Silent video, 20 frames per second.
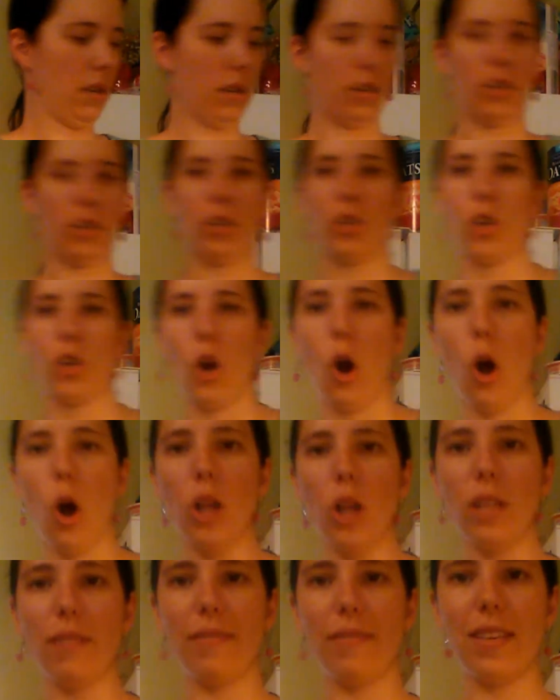Just
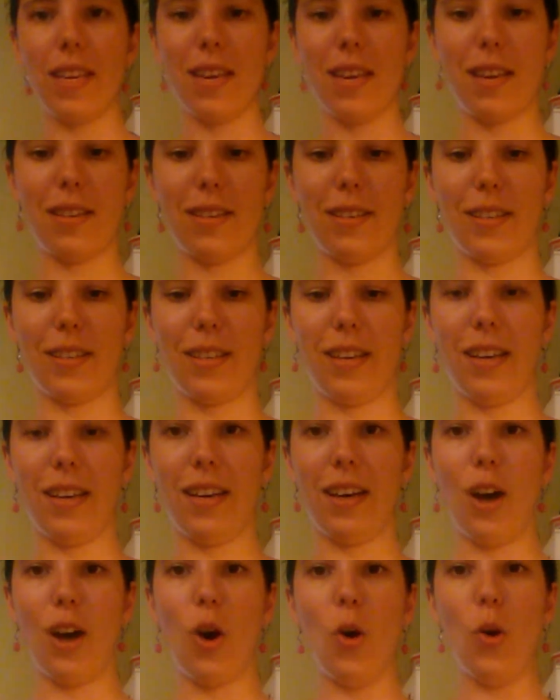all of these,
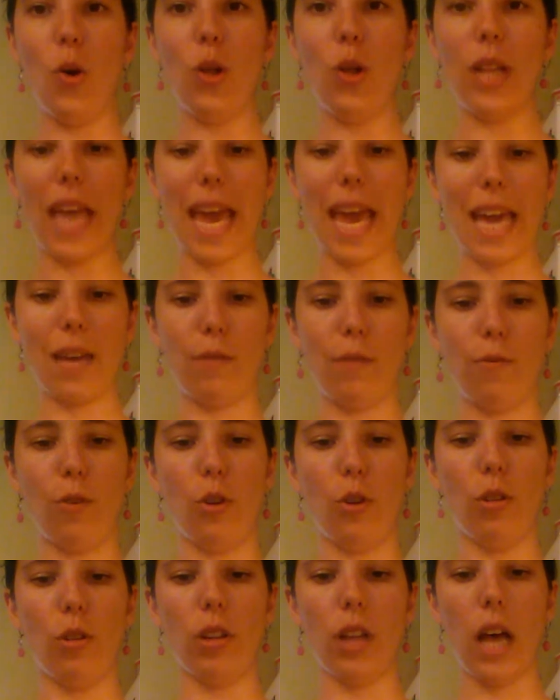a whole
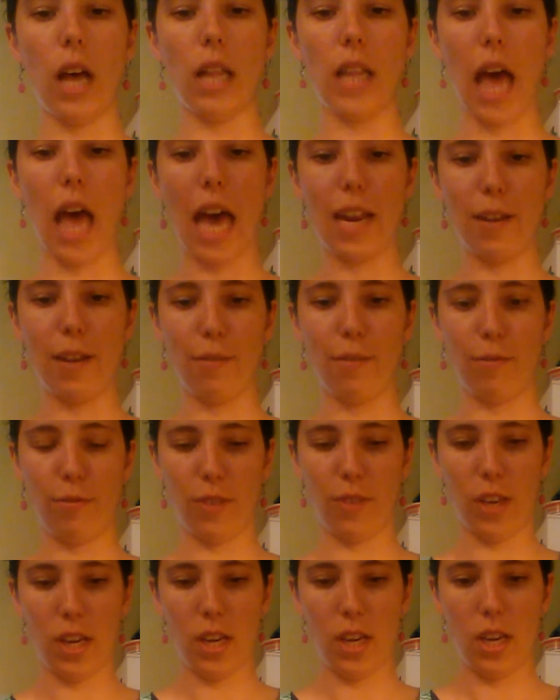handful, a lot of
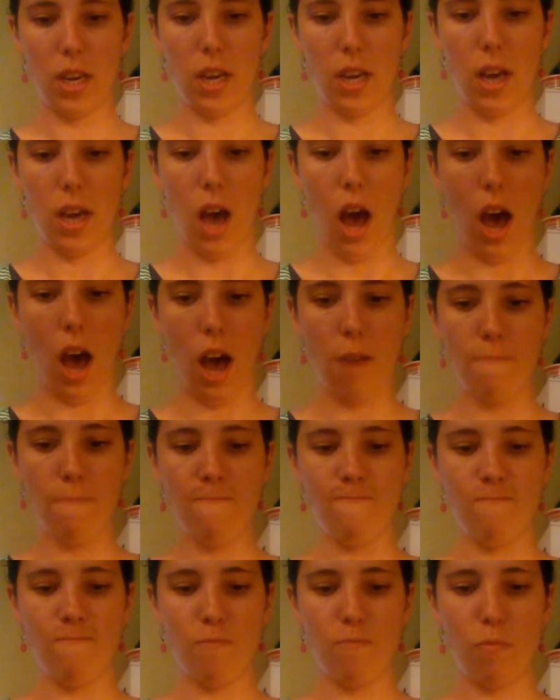
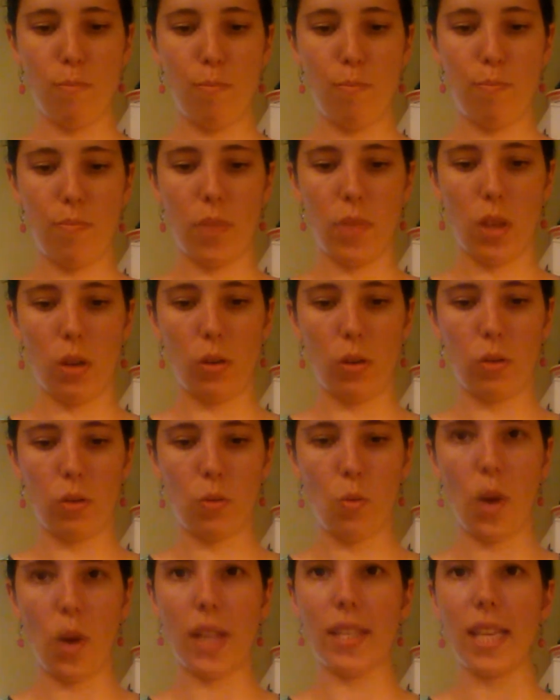um,
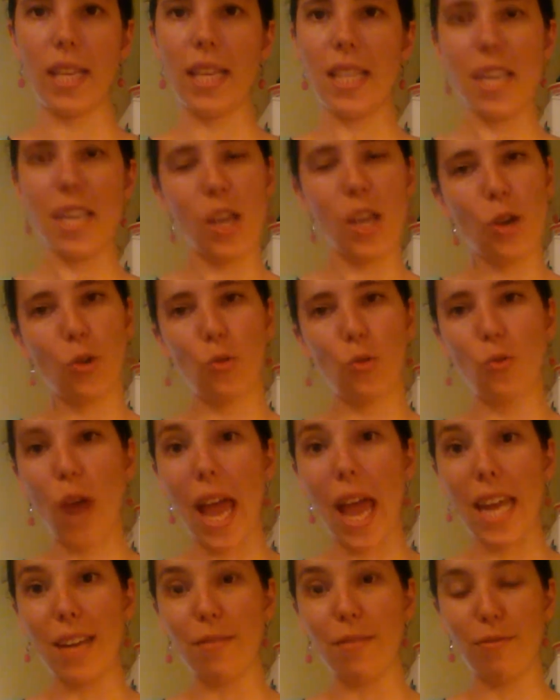ones in the
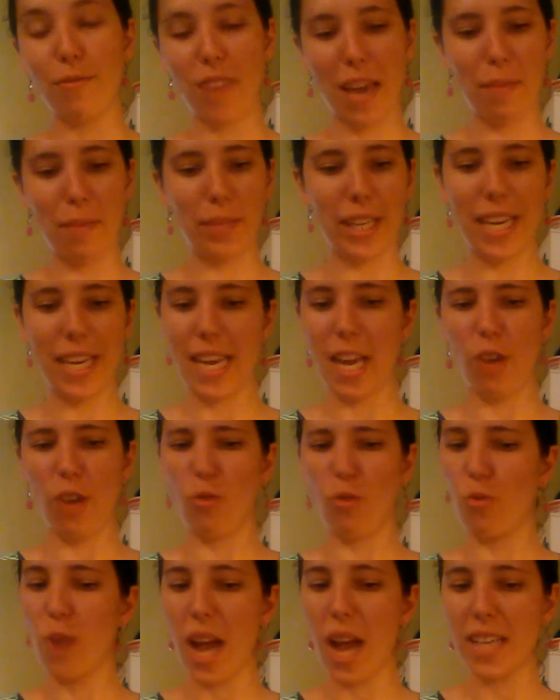red family and
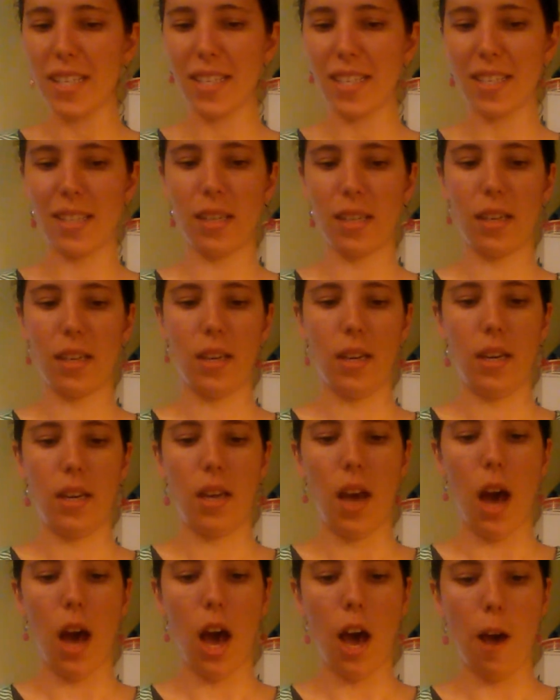rust,
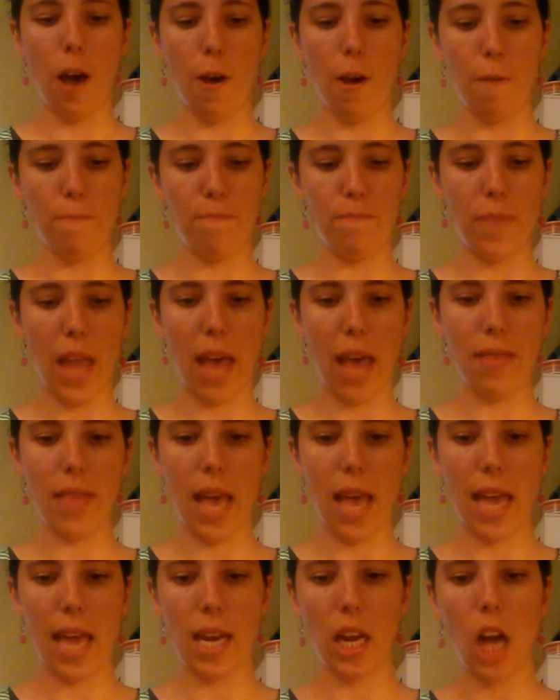um, and
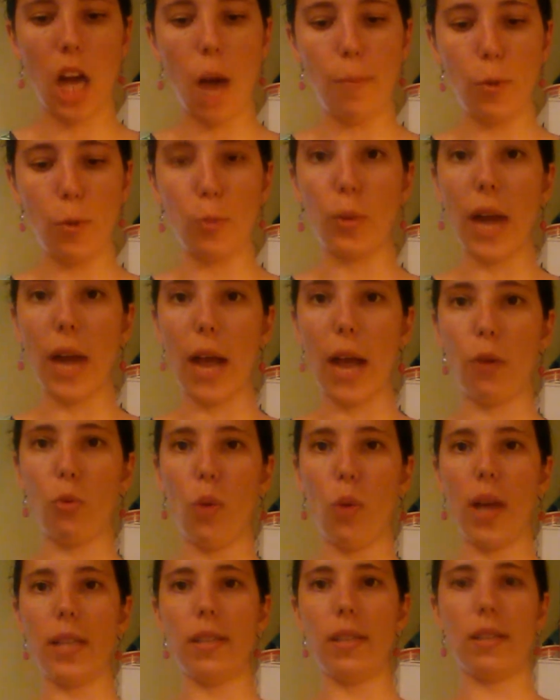then a couple brown
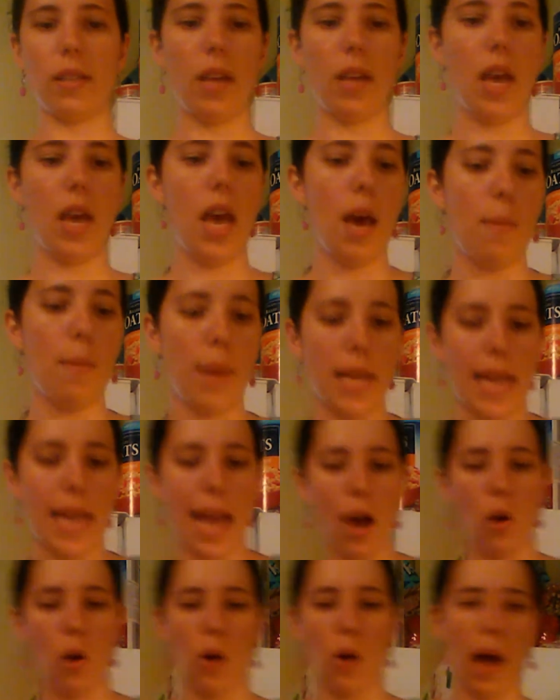ones. But
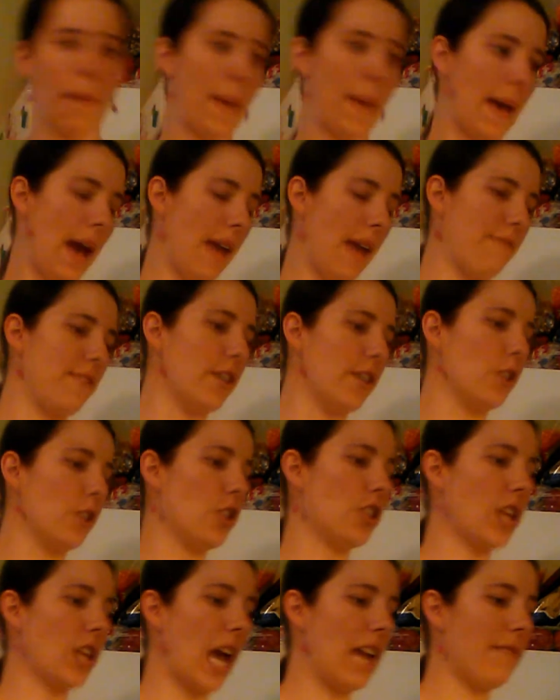now I'm, I feel
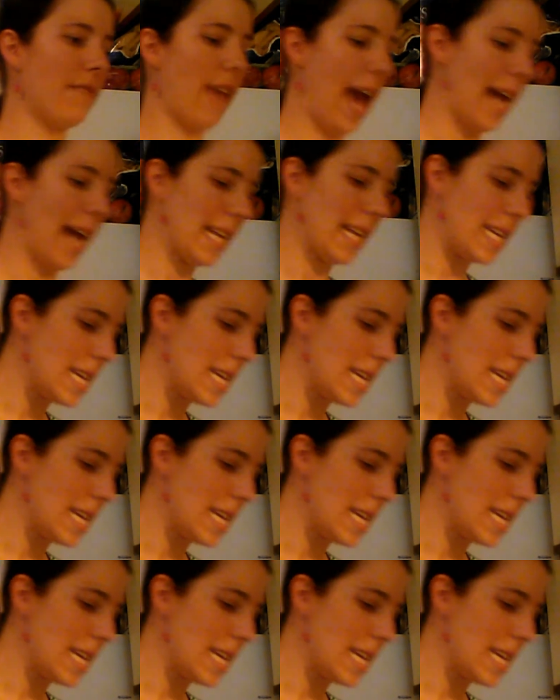just kind of at